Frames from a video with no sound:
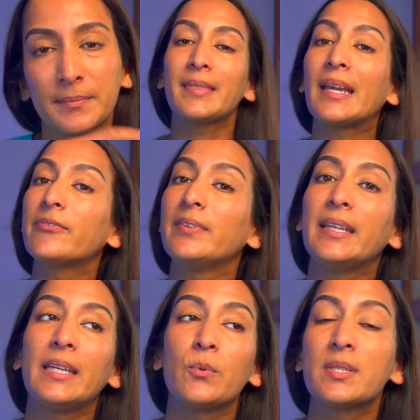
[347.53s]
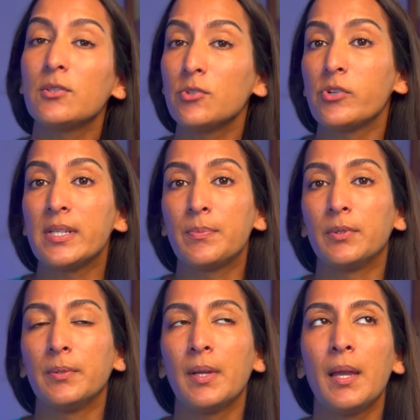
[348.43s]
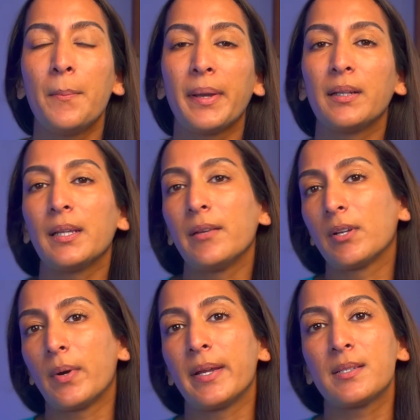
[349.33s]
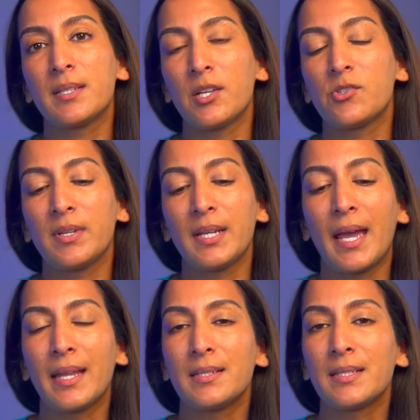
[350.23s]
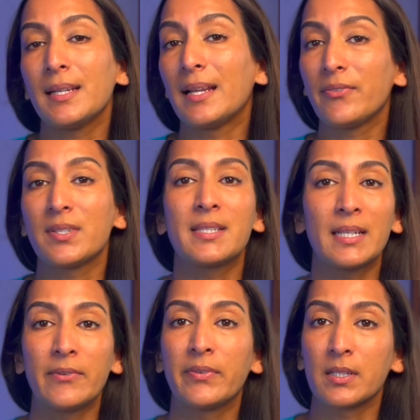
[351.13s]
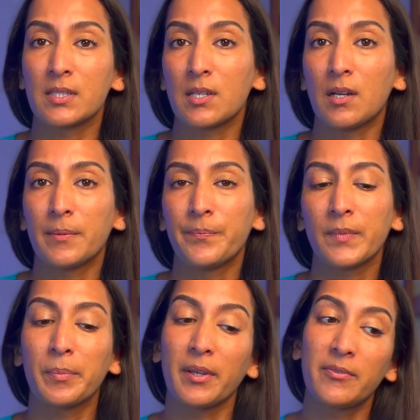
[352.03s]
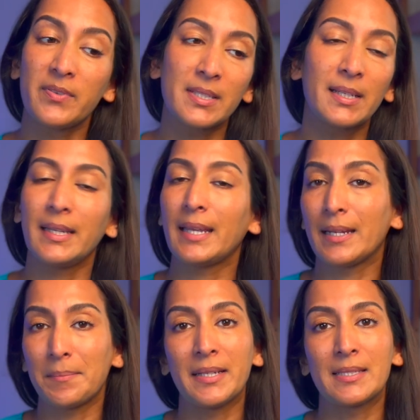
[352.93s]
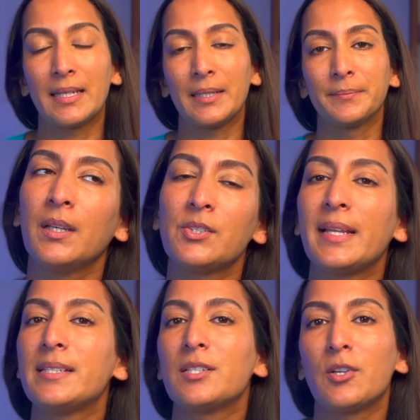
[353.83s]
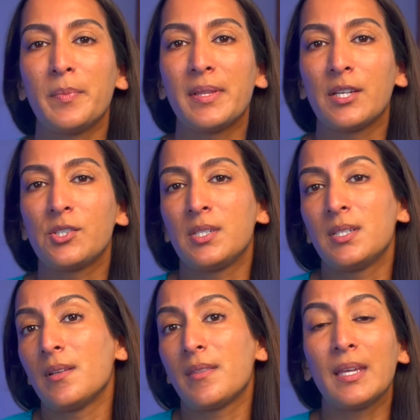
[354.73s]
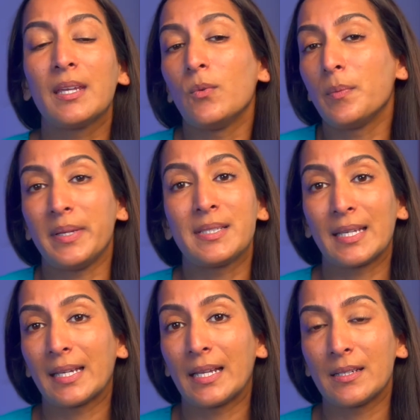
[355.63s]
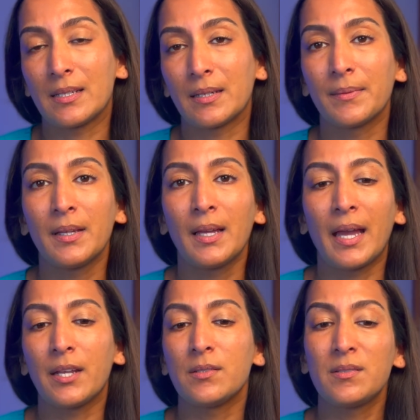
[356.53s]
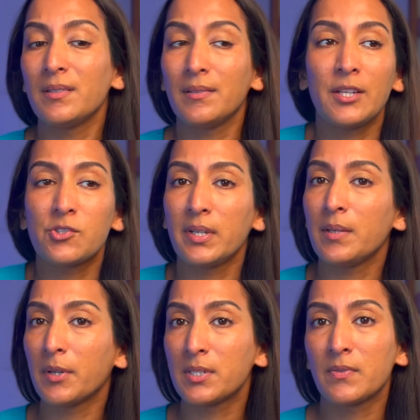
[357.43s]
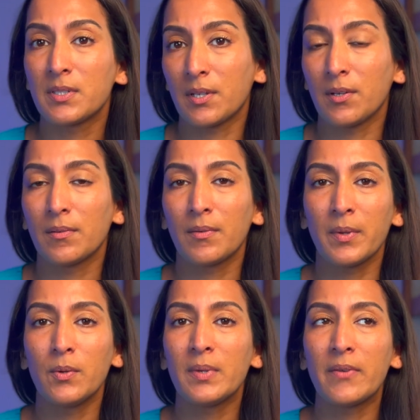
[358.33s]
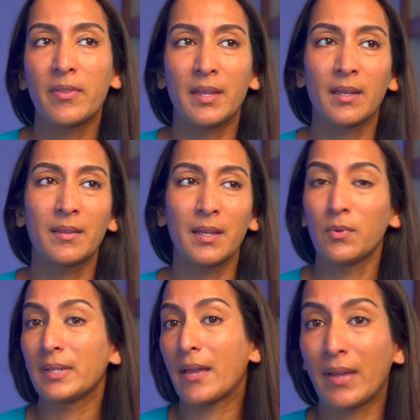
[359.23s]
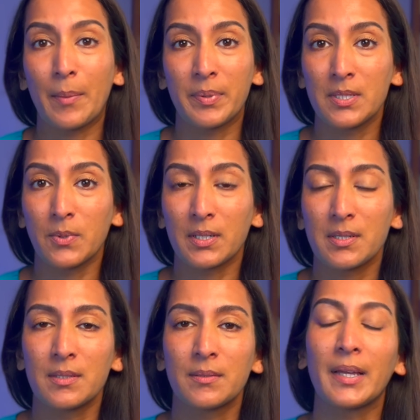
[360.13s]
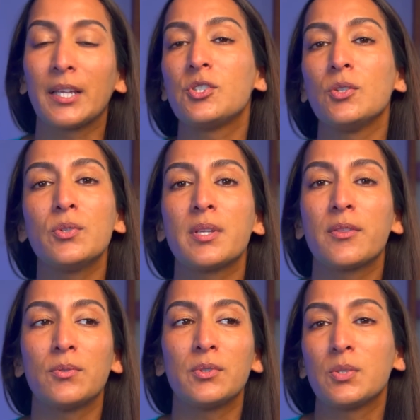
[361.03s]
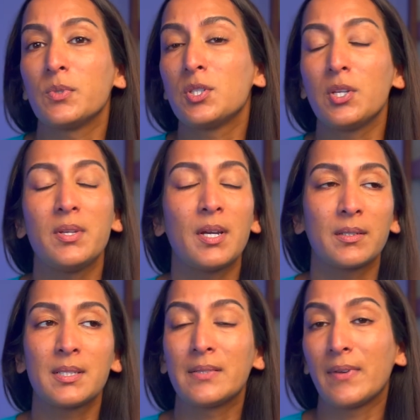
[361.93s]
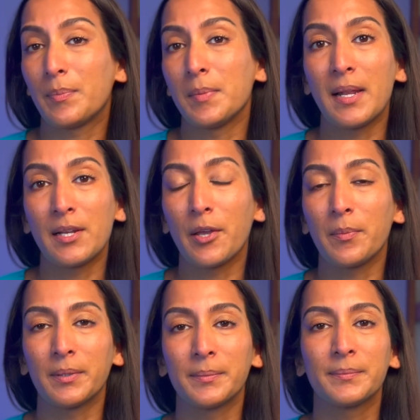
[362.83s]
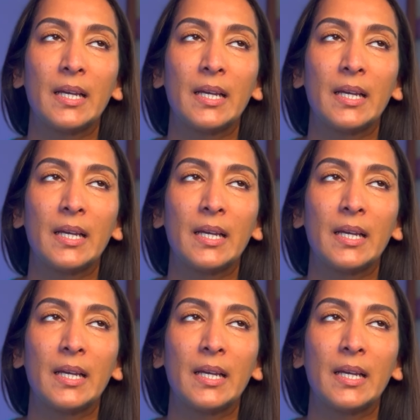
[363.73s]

Thankfully, it was still treatable, but it required surgery and it left a significant scar, both physically and mentally. She later told me that she didn't think it would be skin cancer, and naturally, most of us don't. We'll never think that it would happen to us. And she also thought she was too young to develop a melanoma.